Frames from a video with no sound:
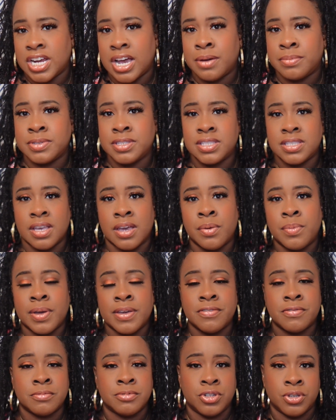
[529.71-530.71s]
I would stay away
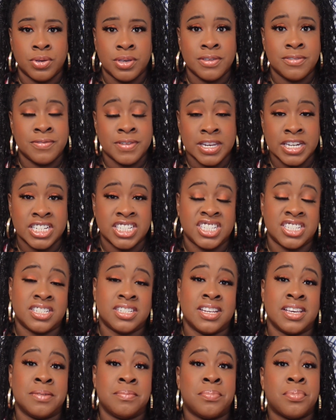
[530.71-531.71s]
from dewy
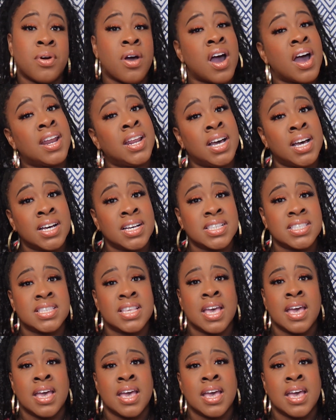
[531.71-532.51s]
finishing products